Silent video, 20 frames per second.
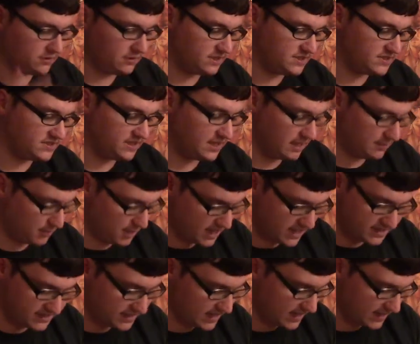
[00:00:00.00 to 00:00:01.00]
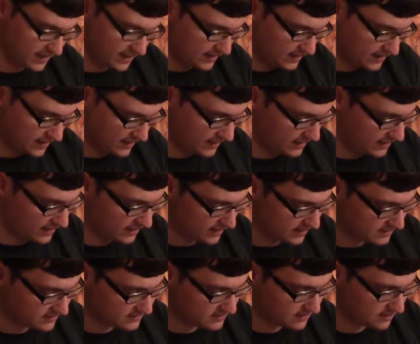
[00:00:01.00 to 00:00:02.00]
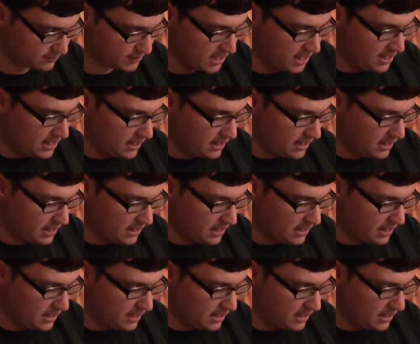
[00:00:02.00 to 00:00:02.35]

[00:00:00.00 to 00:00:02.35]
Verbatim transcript: his name, guys. I, I, I can't get his name.